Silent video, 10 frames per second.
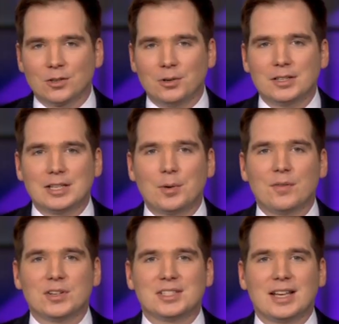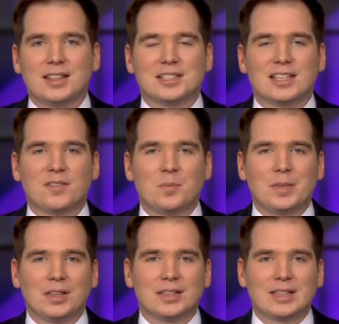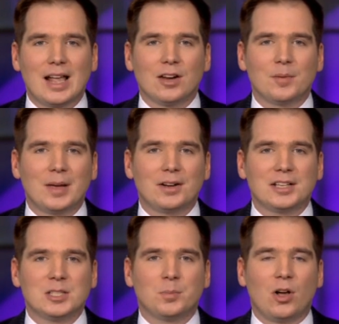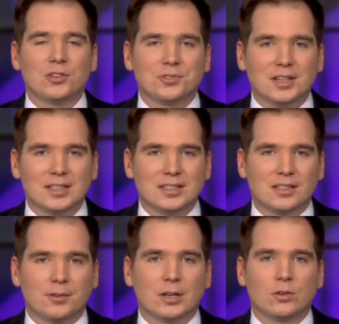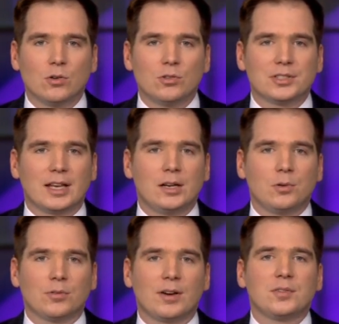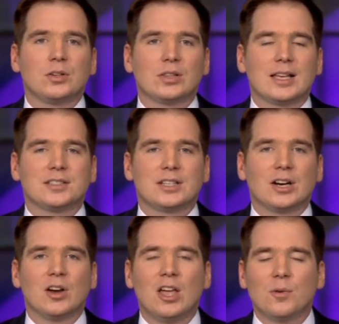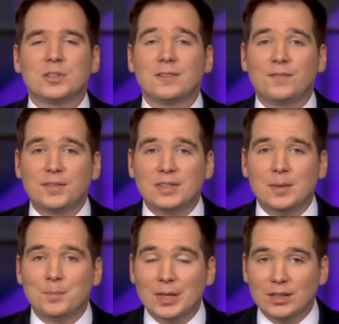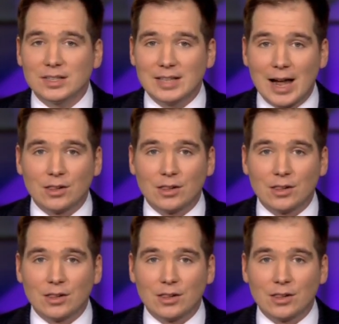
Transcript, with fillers: Critics, however, say the $7 million amount is paltry, considering Google's annual revenue last year was $50 billion.